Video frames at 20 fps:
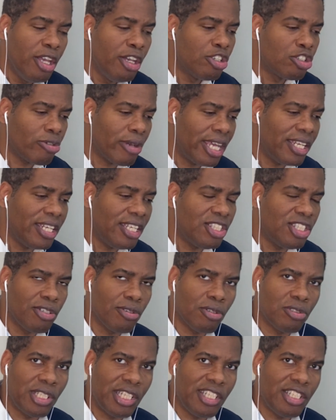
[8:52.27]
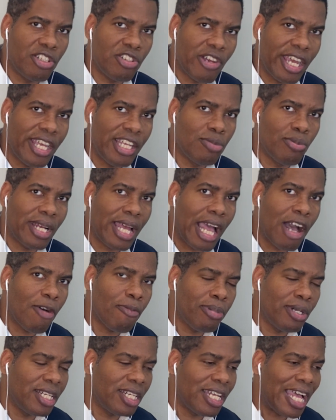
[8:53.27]
trade these 0 DT trades without
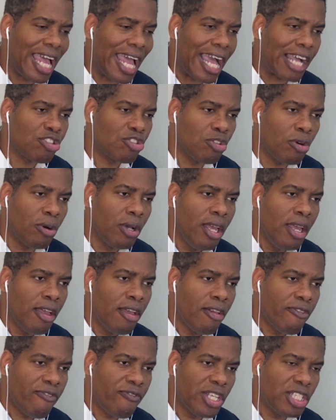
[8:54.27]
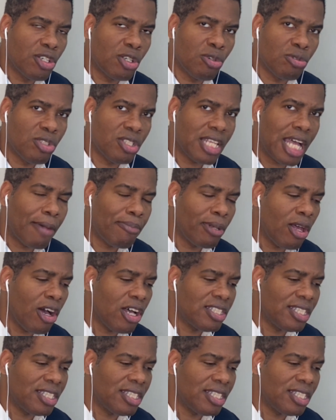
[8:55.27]
putting an actual physical stop loss.